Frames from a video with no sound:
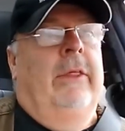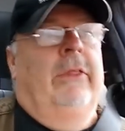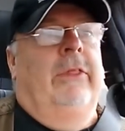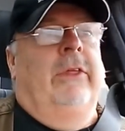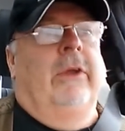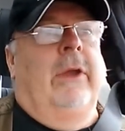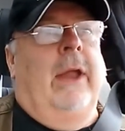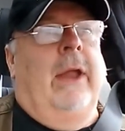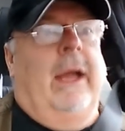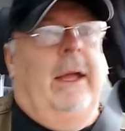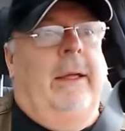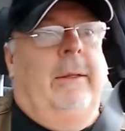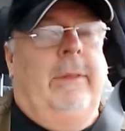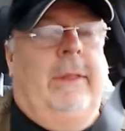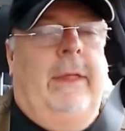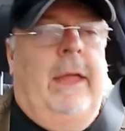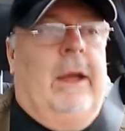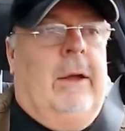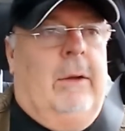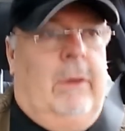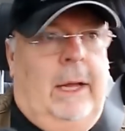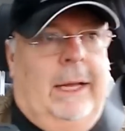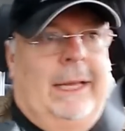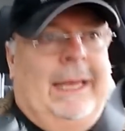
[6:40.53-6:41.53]
They're not, you
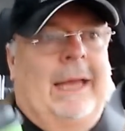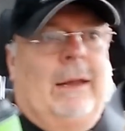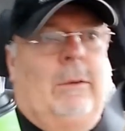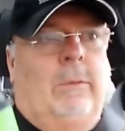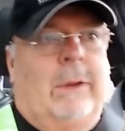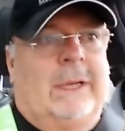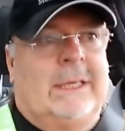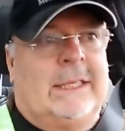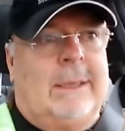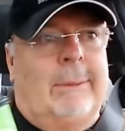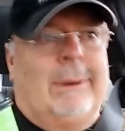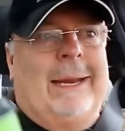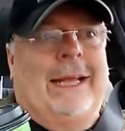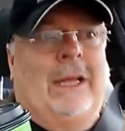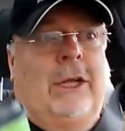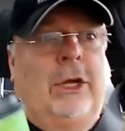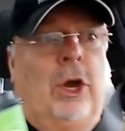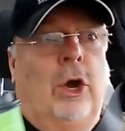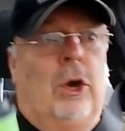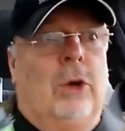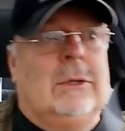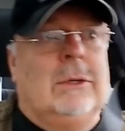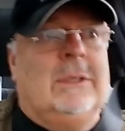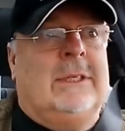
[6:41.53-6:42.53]
know, again, when somebody
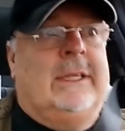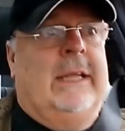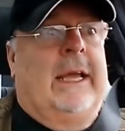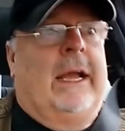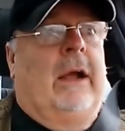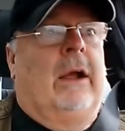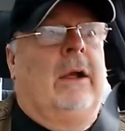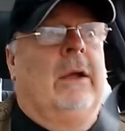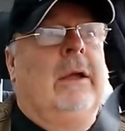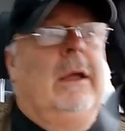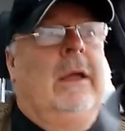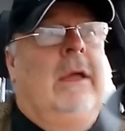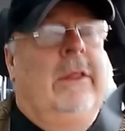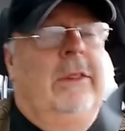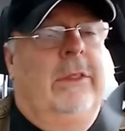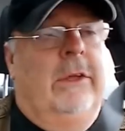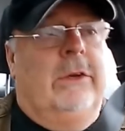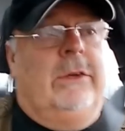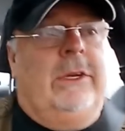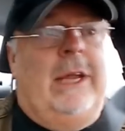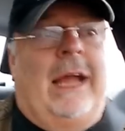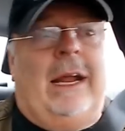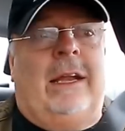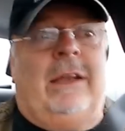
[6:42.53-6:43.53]
goes there, they're
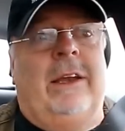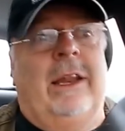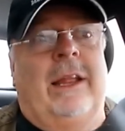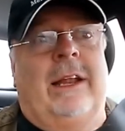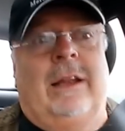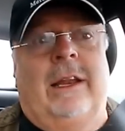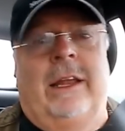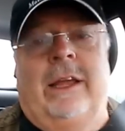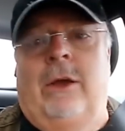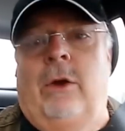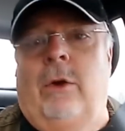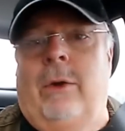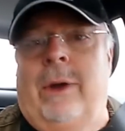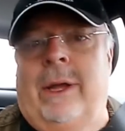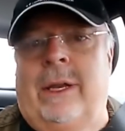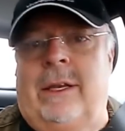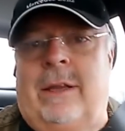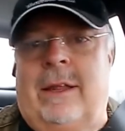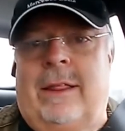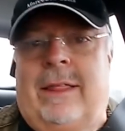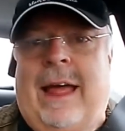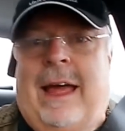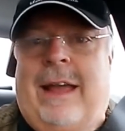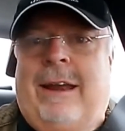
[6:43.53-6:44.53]
technically going
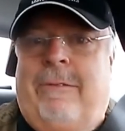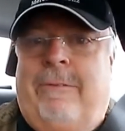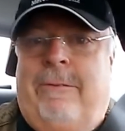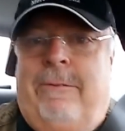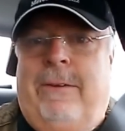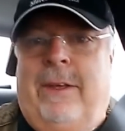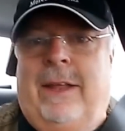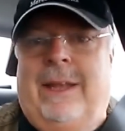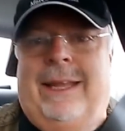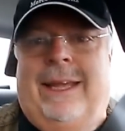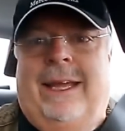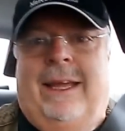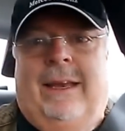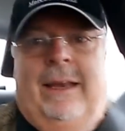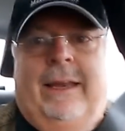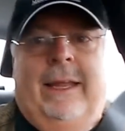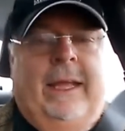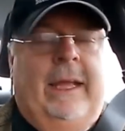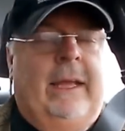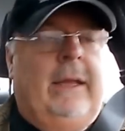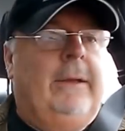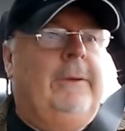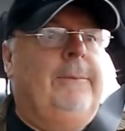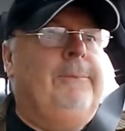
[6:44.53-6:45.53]
to that affiliate
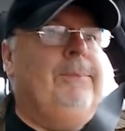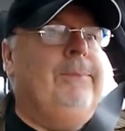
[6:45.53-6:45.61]
link,